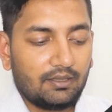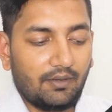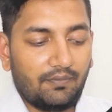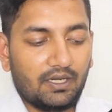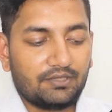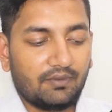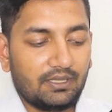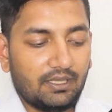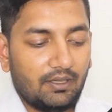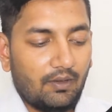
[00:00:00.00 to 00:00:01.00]
The first
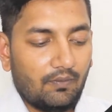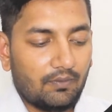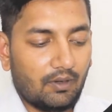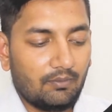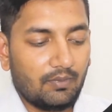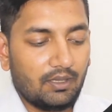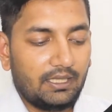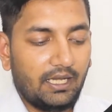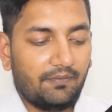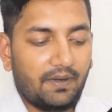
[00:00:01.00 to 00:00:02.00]
one from
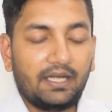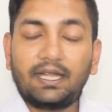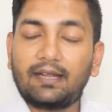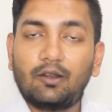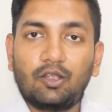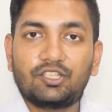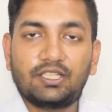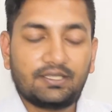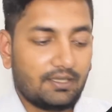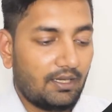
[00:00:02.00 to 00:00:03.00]
Different
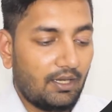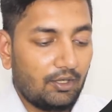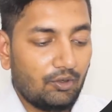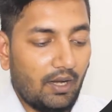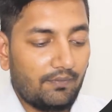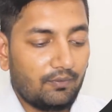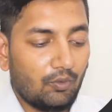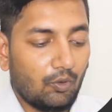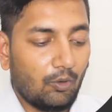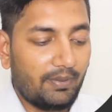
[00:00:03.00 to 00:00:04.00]
Technologies, you have
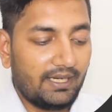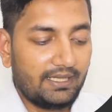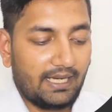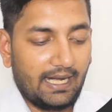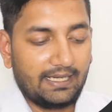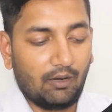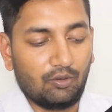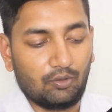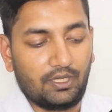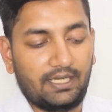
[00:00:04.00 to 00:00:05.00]
to open it and
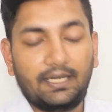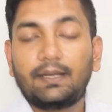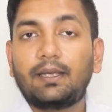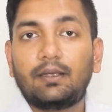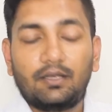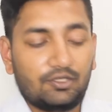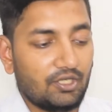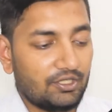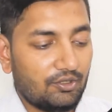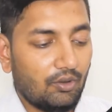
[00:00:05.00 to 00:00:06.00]
download it.
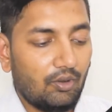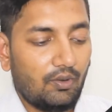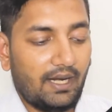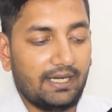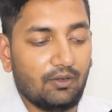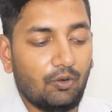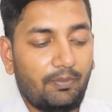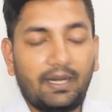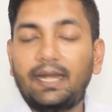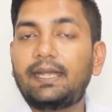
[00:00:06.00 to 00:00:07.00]
Just go and
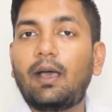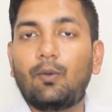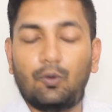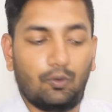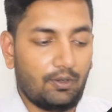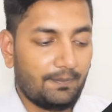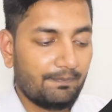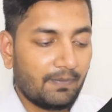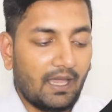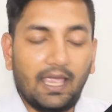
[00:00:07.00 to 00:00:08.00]
open and download.
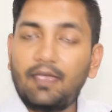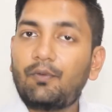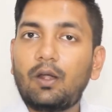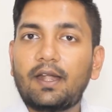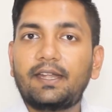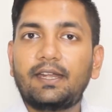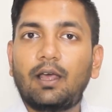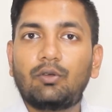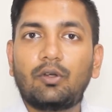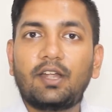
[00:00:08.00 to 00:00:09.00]
I have already
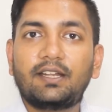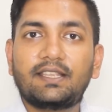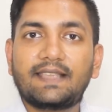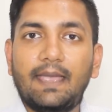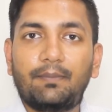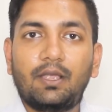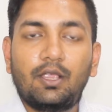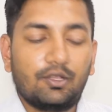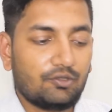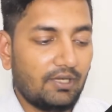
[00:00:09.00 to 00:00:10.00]
downloaded this app,
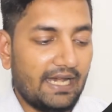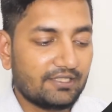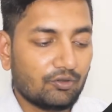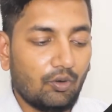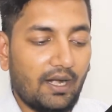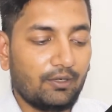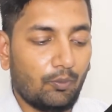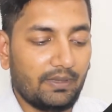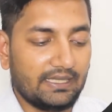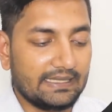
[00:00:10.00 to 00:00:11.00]
so let's go and
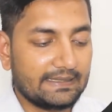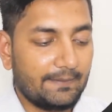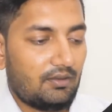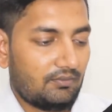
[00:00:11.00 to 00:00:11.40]
open this.